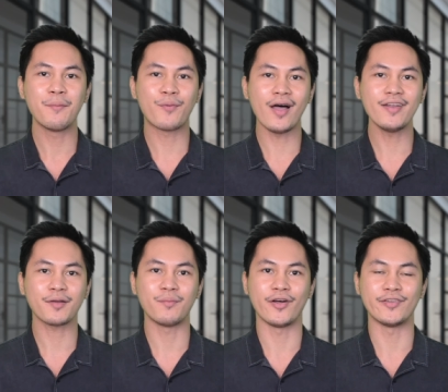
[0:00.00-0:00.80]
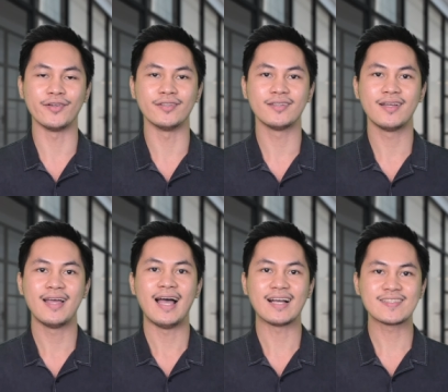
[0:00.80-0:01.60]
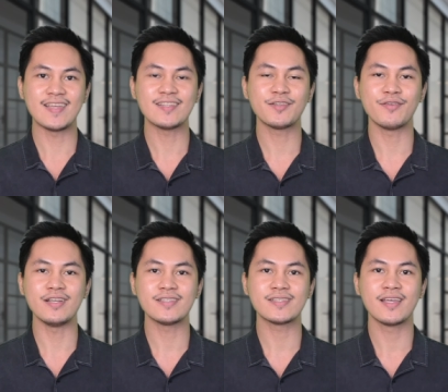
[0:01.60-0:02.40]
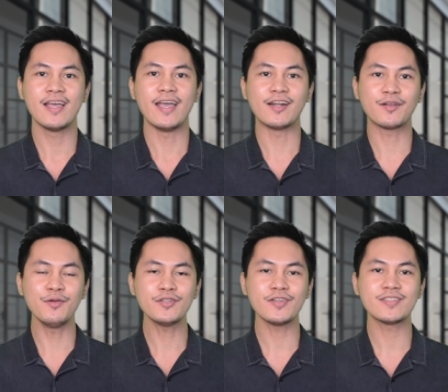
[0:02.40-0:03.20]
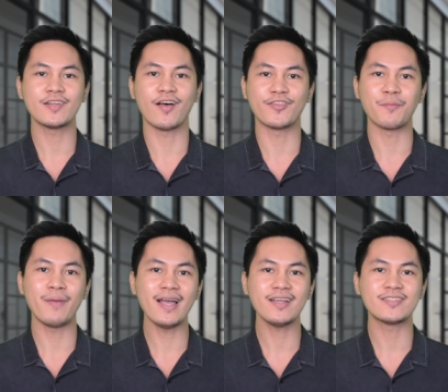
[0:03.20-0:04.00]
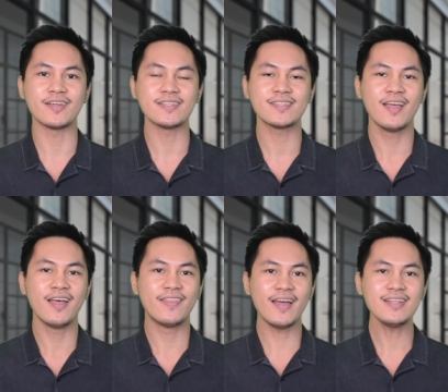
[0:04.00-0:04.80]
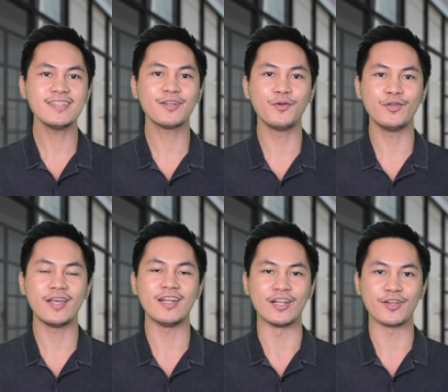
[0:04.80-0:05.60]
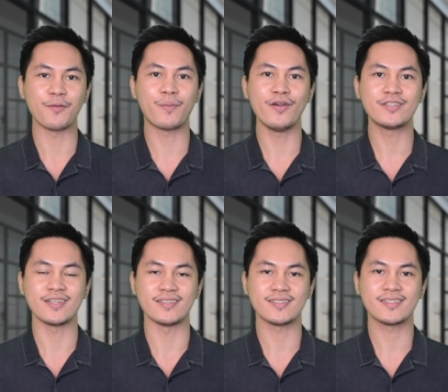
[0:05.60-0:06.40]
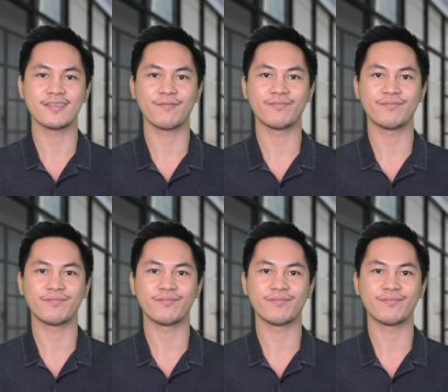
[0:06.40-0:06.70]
product model, accessories, inclusions and other packages that is included in your purchase.